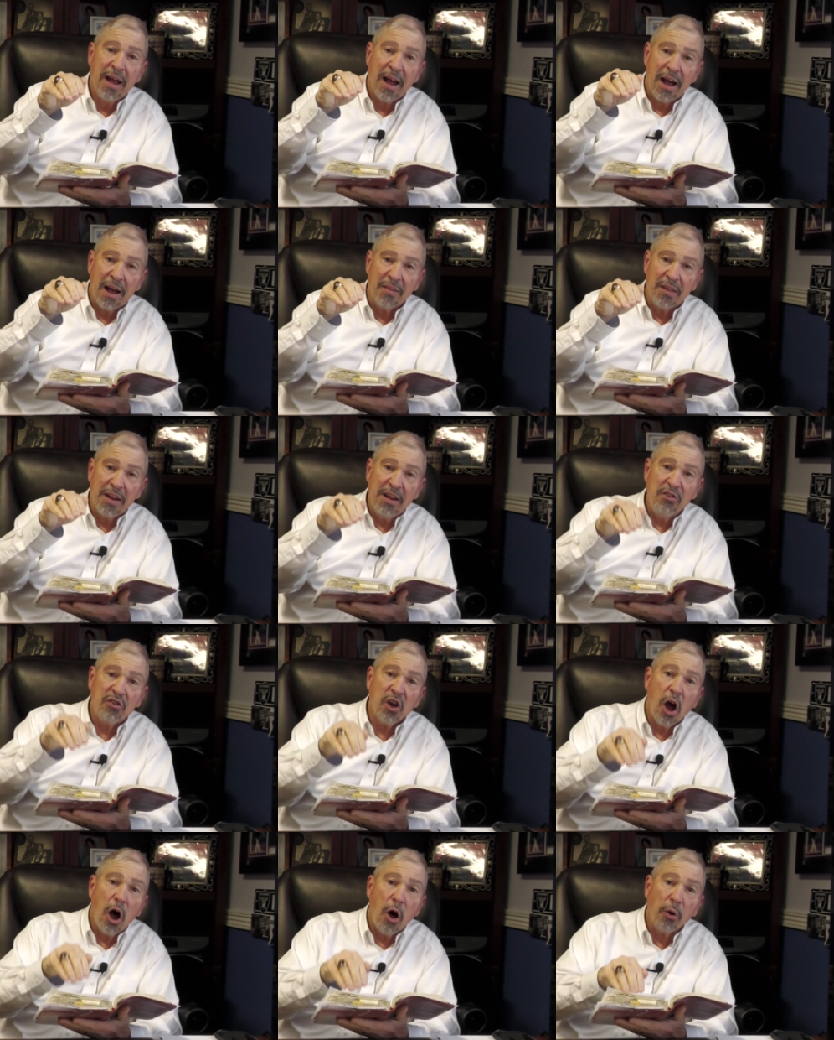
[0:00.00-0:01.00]
that he's
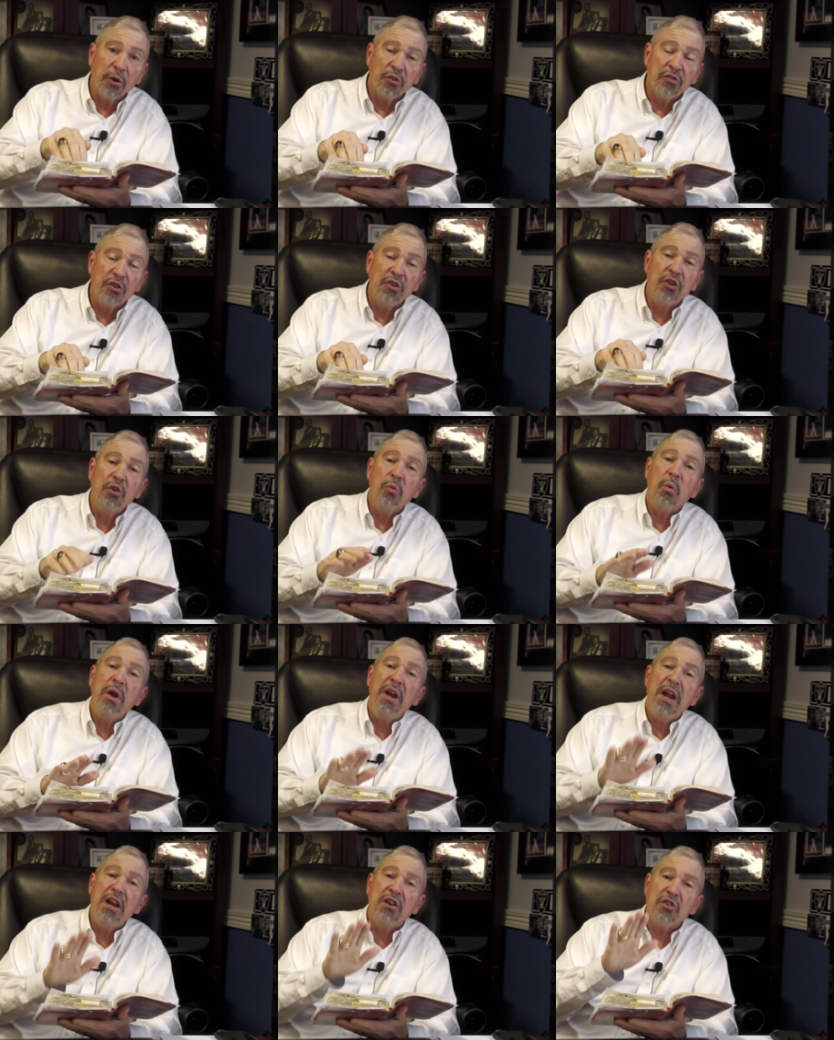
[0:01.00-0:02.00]
called us to do, we
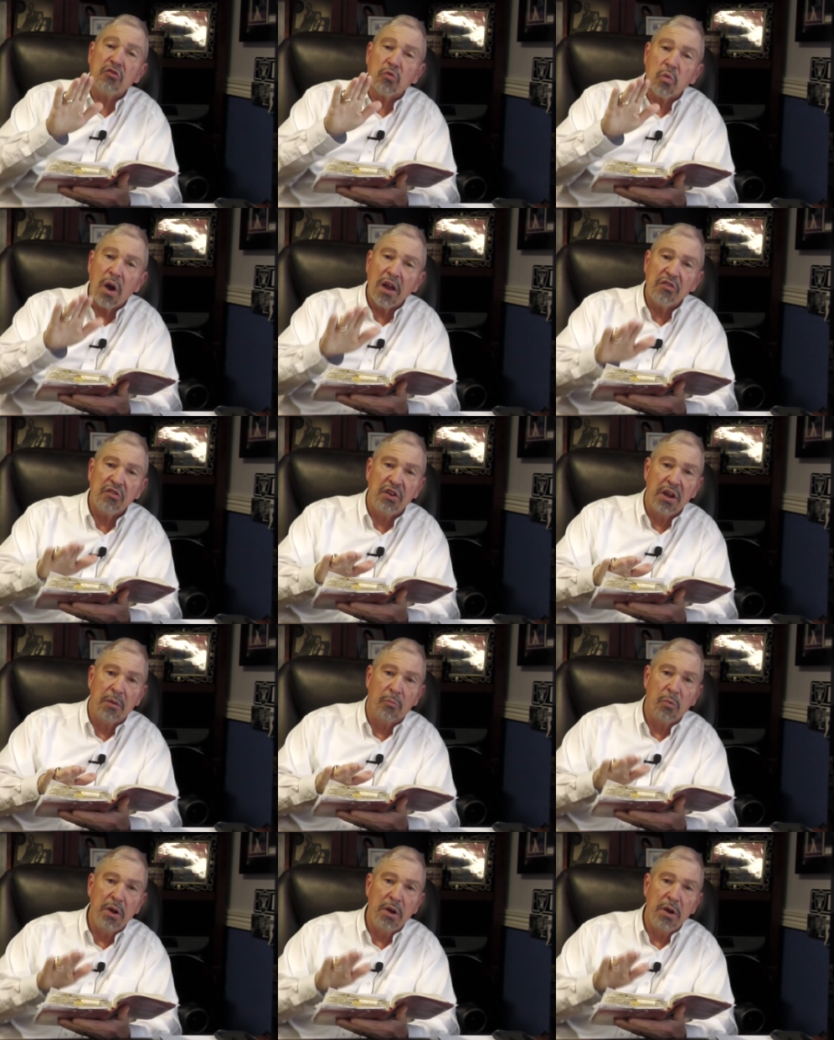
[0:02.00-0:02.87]
need to trust him.